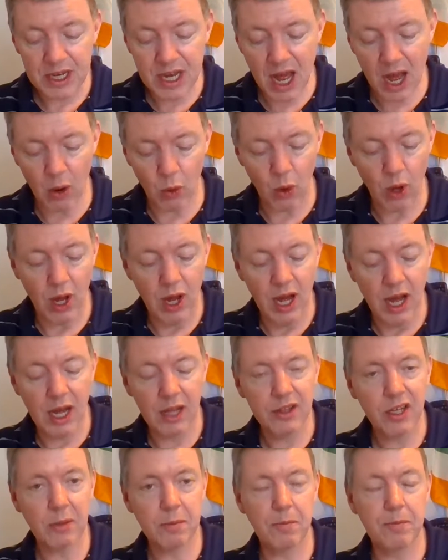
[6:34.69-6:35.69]
Now,
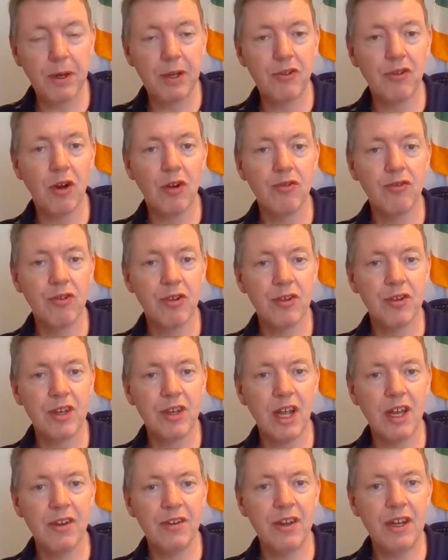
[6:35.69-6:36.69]
the top of page
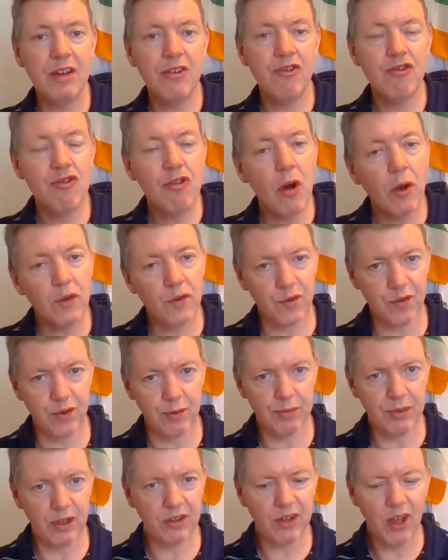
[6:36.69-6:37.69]
118 draws
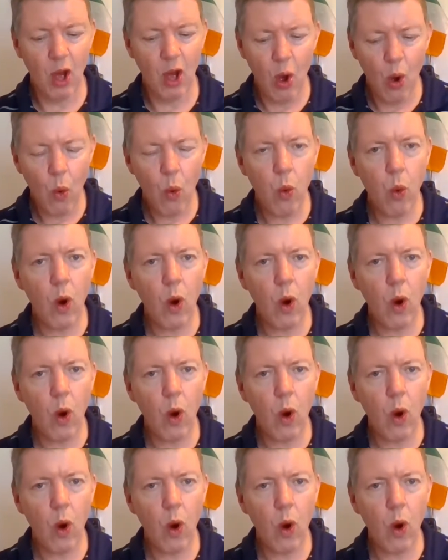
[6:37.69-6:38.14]
from this.